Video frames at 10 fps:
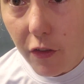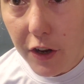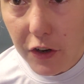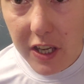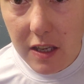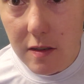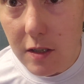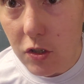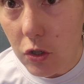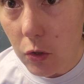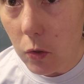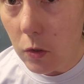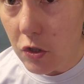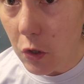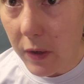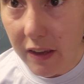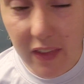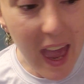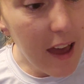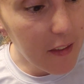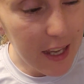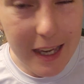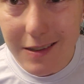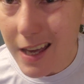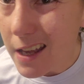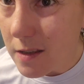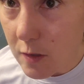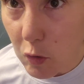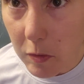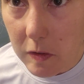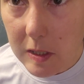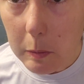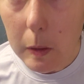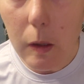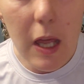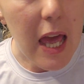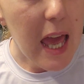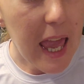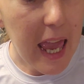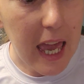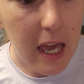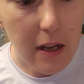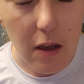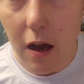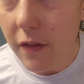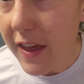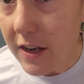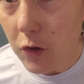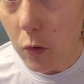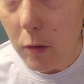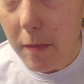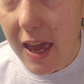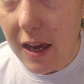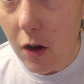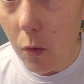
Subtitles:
there is to doing that. Like I said, super simple, and they do make a